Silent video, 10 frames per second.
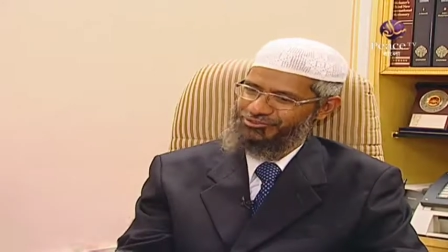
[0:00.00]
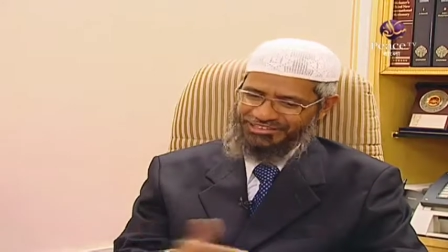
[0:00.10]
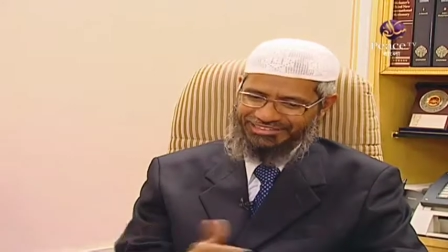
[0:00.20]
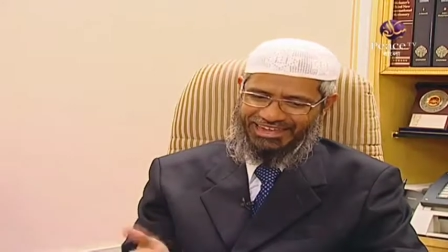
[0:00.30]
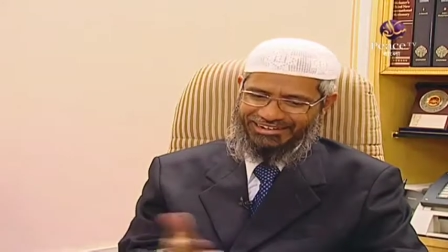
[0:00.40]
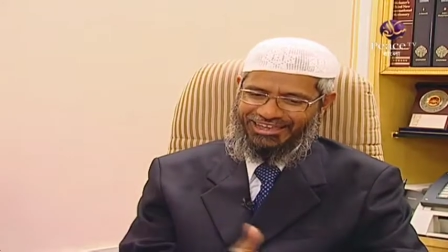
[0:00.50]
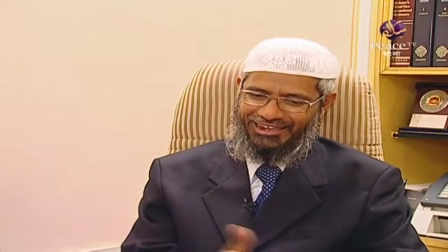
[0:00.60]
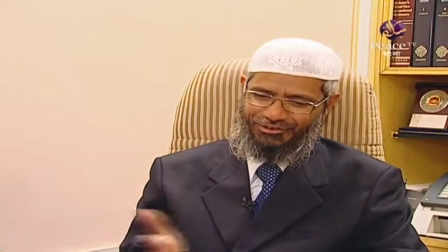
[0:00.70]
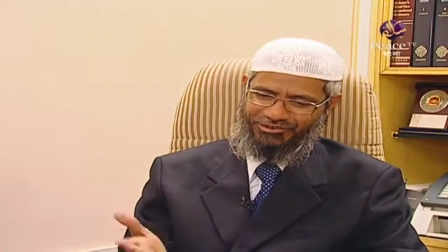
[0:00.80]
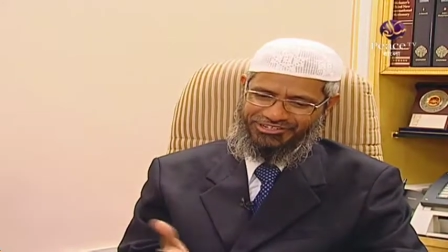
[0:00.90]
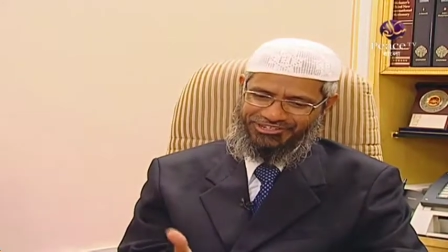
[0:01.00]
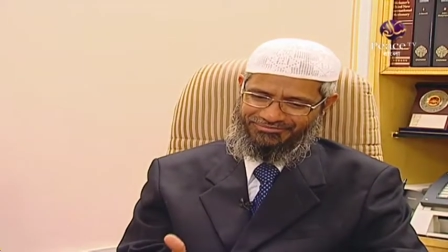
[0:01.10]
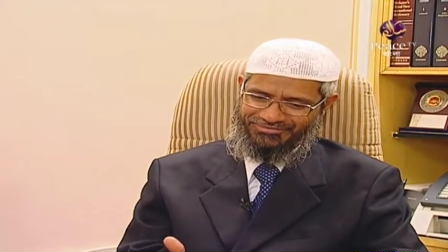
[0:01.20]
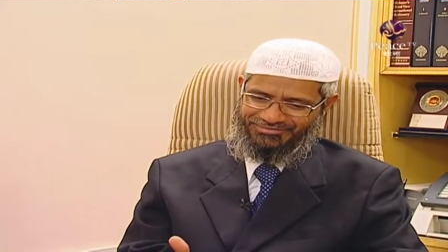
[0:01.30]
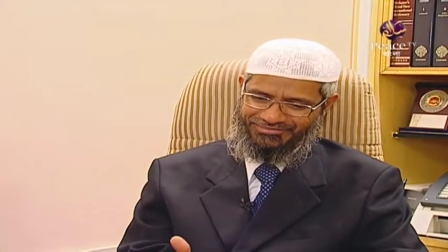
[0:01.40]
So in that analogy,
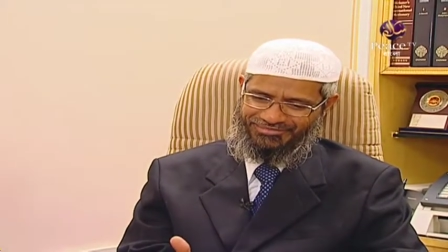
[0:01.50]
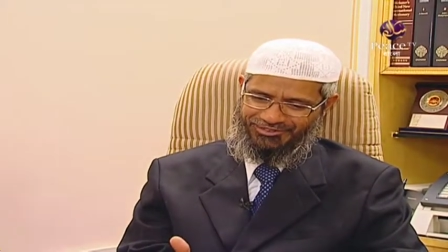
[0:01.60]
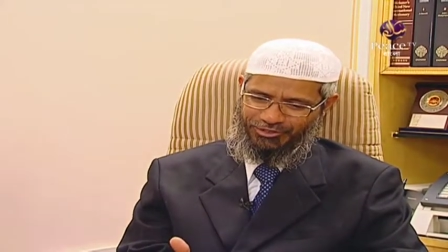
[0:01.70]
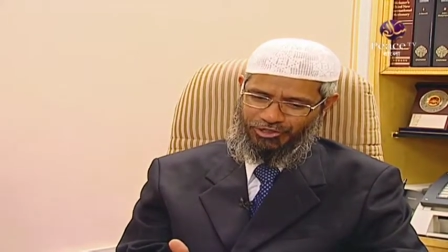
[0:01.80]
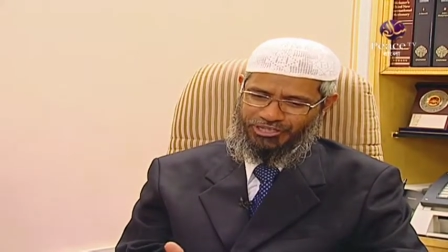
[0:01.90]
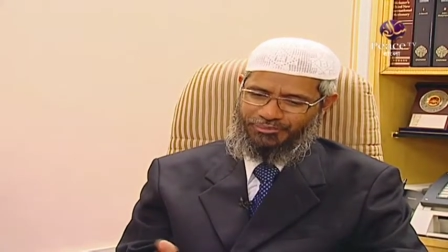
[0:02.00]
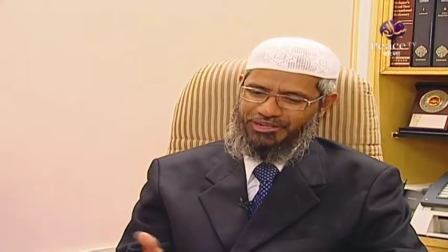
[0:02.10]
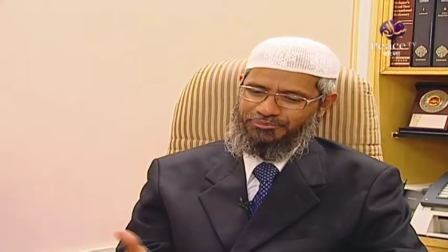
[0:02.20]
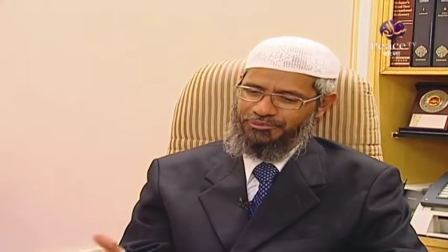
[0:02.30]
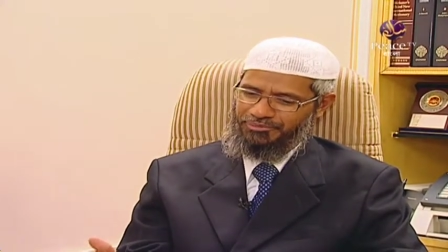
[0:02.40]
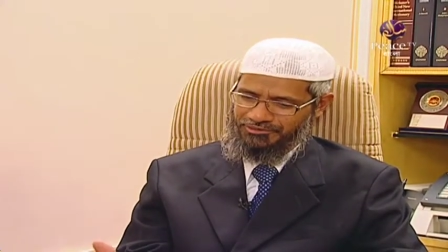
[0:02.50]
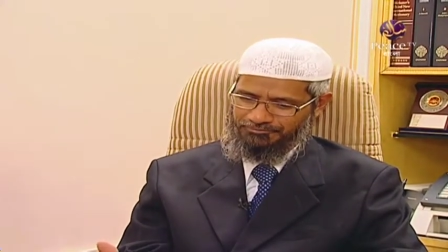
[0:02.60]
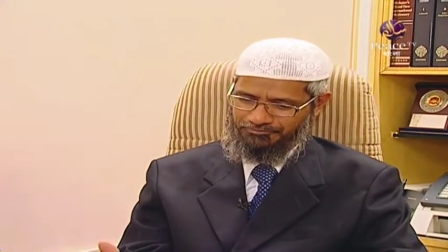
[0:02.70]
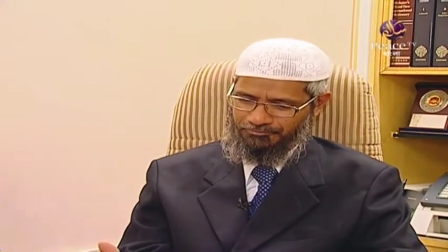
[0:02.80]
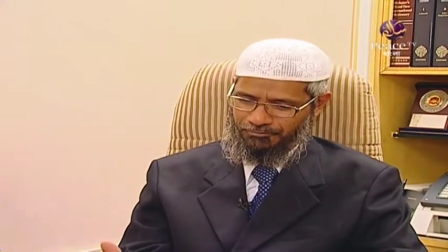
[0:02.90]
you know, there are many
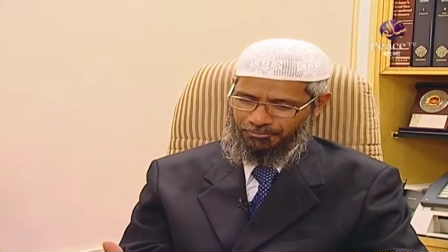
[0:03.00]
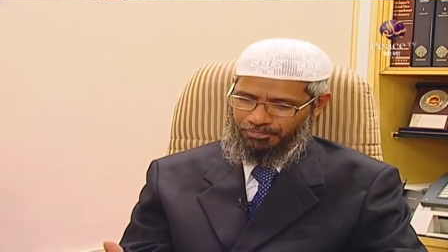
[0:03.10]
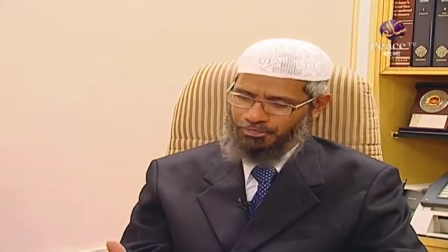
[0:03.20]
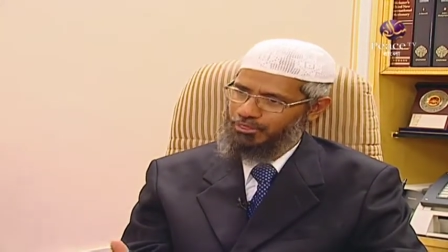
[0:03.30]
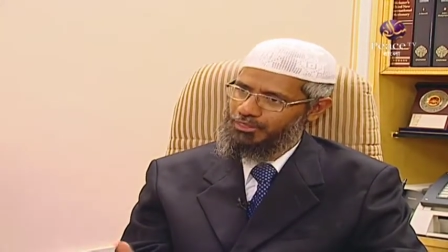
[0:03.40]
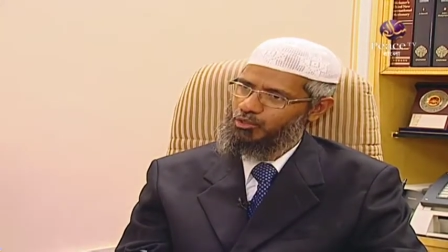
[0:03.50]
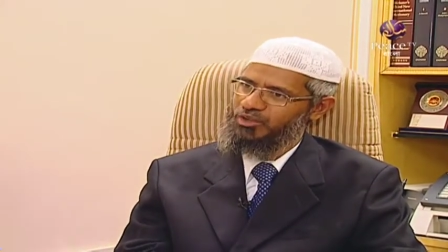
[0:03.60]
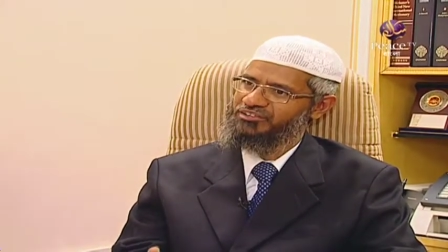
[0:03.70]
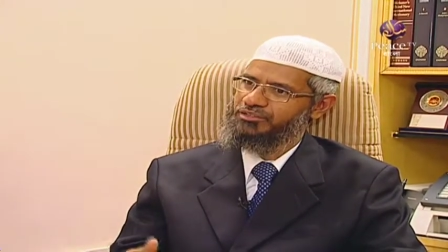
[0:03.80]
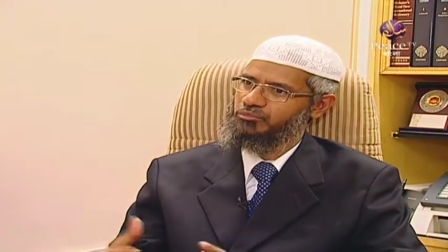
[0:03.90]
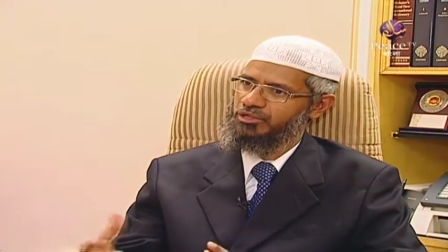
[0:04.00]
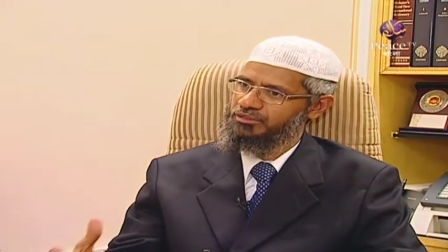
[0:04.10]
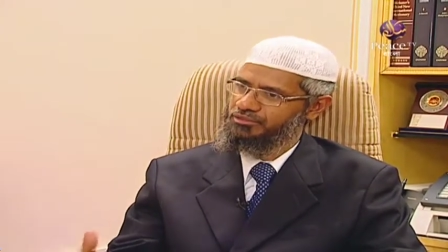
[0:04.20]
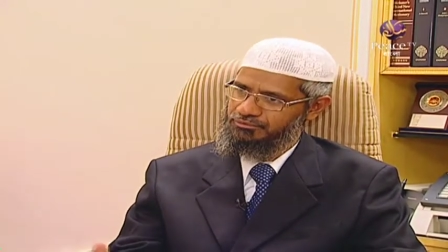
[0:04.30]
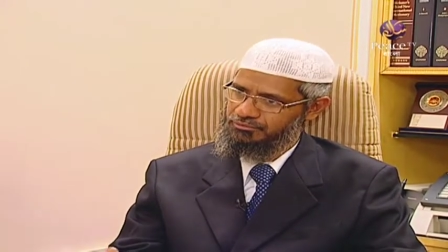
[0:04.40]
people who are extra
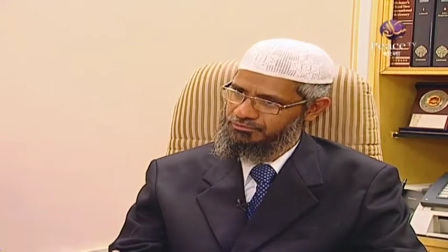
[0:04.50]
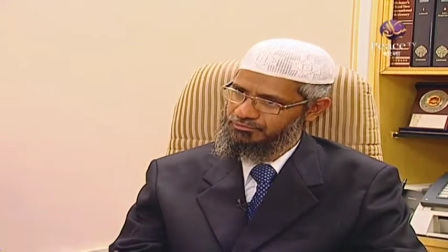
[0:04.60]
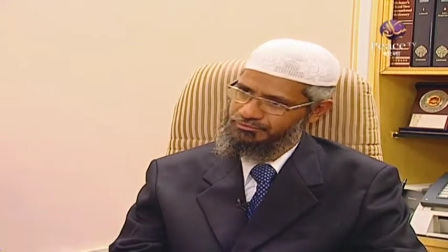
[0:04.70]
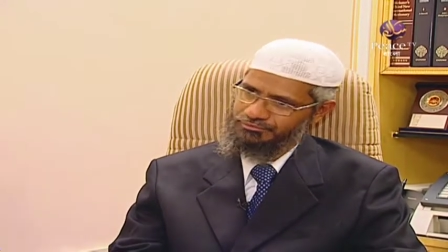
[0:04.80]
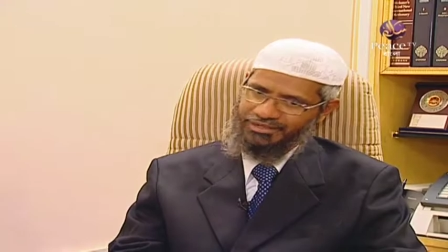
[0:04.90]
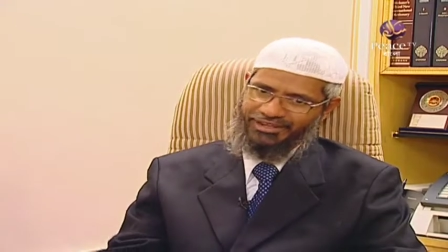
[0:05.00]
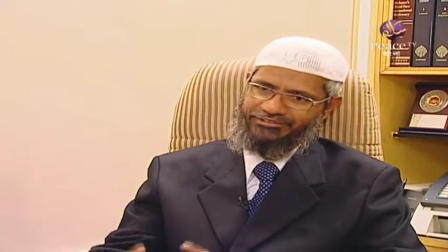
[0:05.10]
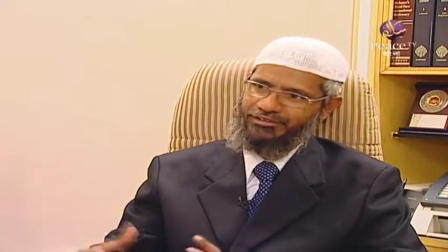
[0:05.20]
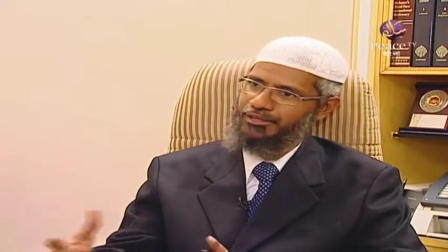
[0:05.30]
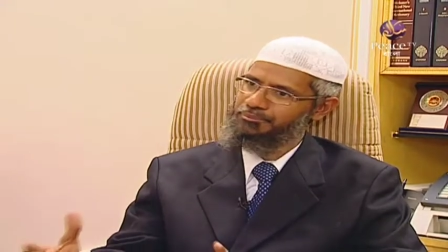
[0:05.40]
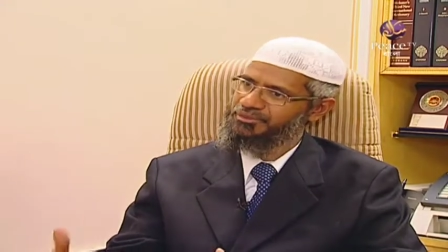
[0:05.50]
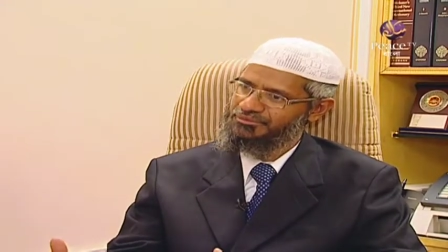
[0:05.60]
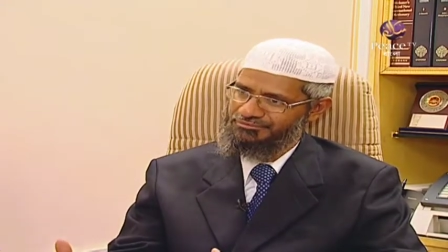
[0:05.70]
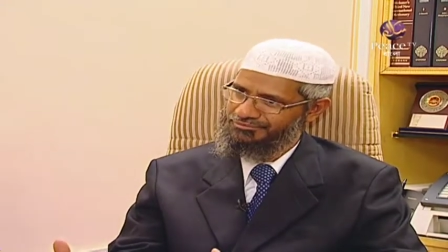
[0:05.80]
modern, extra hip.